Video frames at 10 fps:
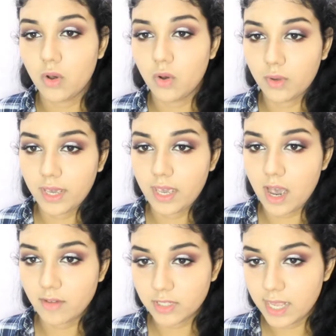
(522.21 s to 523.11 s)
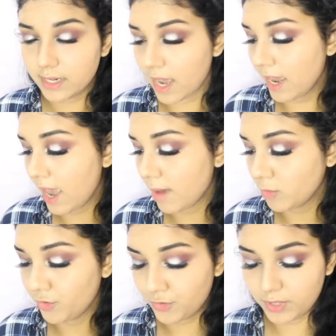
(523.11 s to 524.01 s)
Okay, after that I am
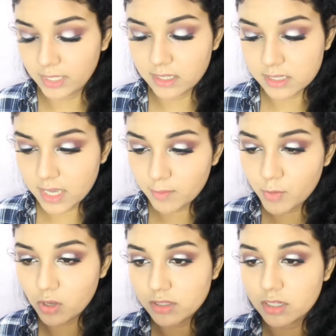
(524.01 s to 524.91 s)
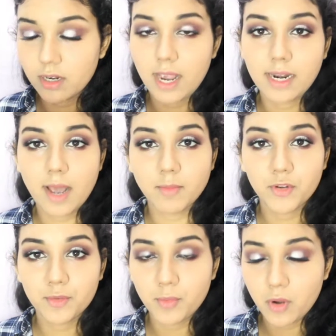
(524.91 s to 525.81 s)
going to take the same bronzer and I'm
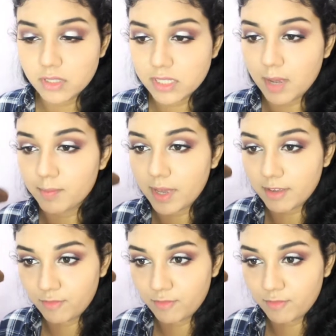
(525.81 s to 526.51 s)
going to bronze up my